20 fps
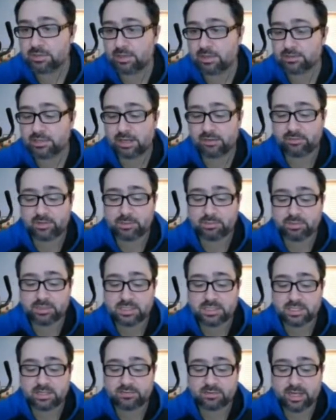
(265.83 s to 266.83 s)
So I'll definitely
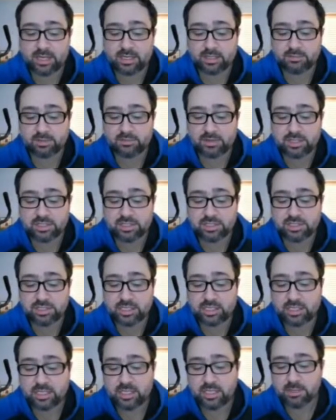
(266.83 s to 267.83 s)
put stuff on him
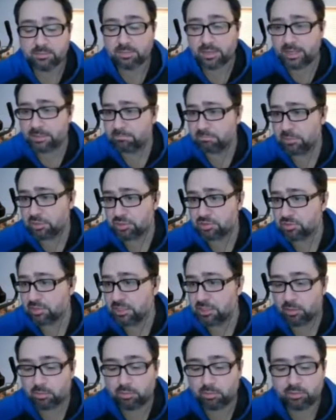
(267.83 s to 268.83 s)
eventually, but there's
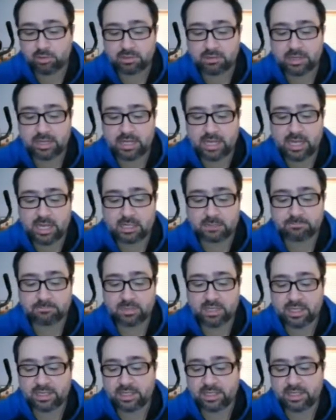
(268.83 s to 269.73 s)
really no point right now.